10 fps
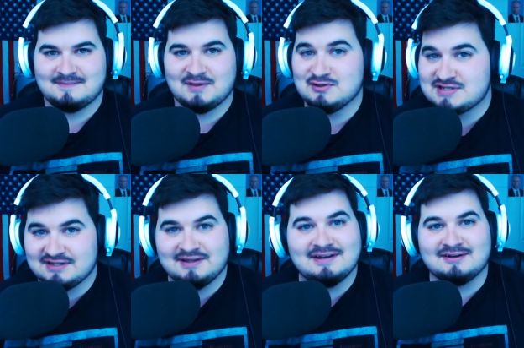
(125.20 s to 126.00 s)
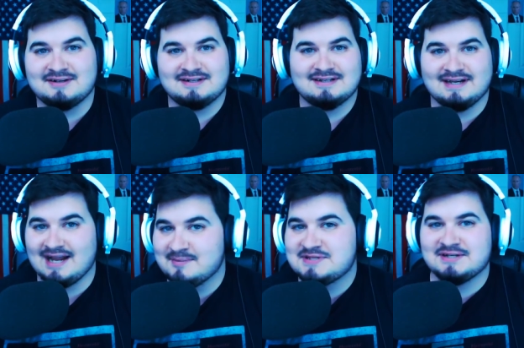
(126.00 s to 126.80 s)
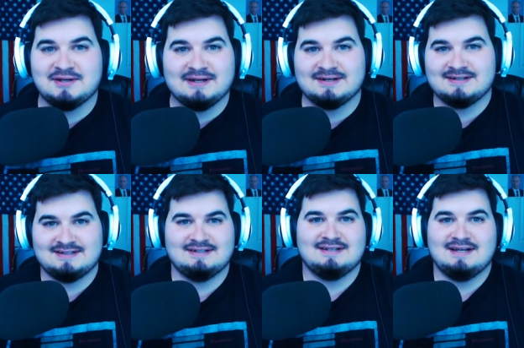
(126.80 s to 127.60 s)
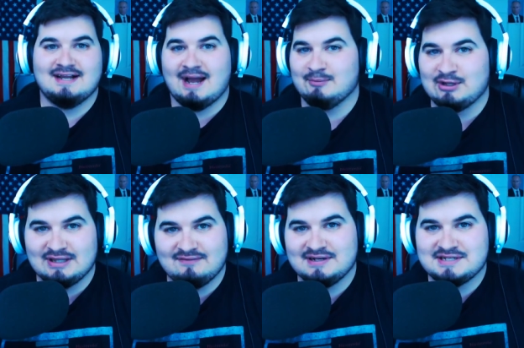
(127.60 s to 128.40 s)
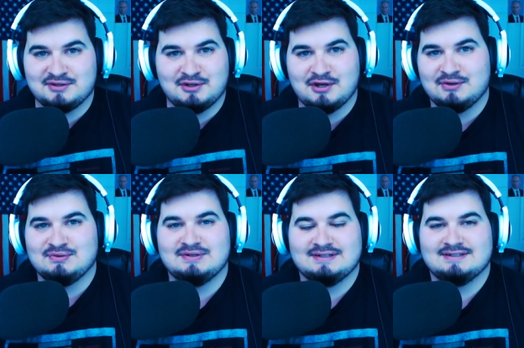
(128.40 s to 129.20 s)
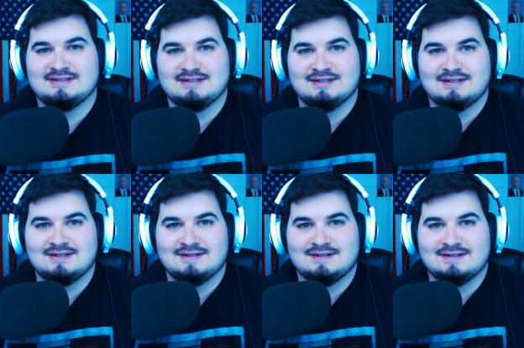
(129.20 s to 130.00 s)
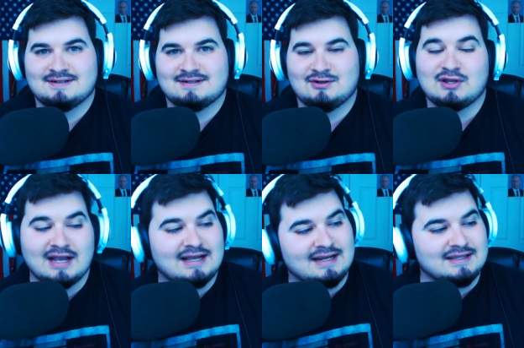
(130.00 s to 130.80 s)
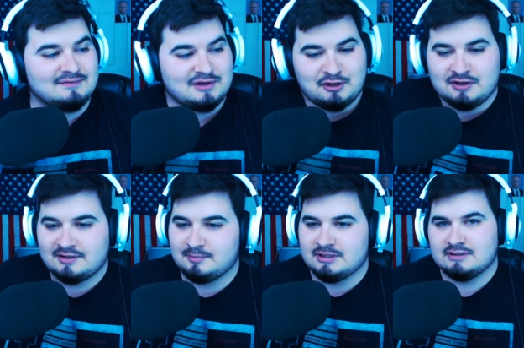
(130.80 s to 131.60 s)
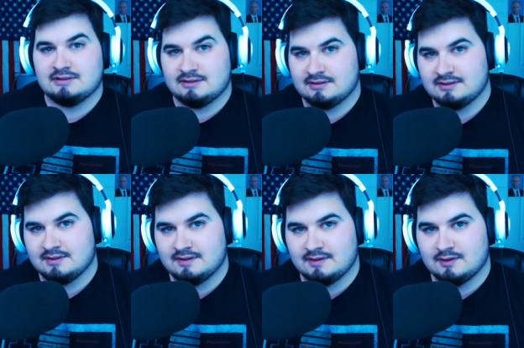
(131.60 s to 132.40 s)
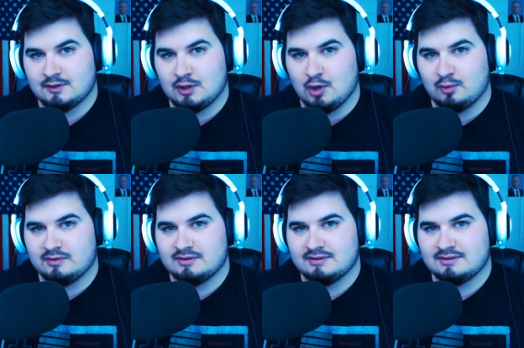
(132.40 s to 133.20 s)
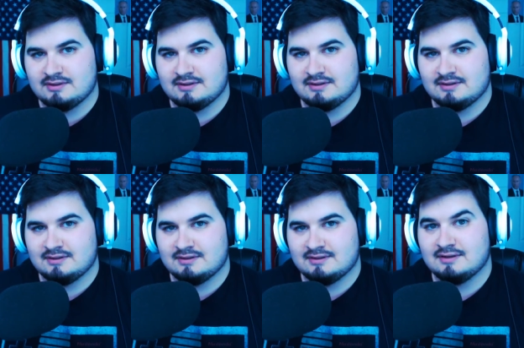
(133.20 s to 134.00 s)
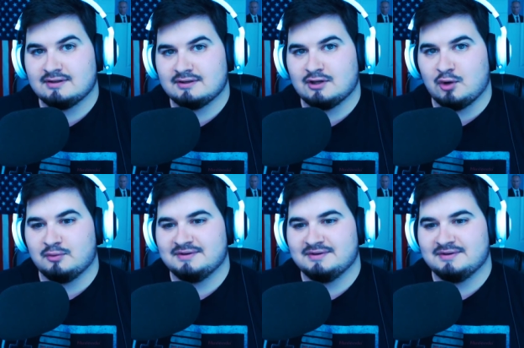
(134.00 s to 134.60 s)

You're still here, and I'm still here. I'm not leaving until you go. Okay, I gotta end the video here, but go. Go.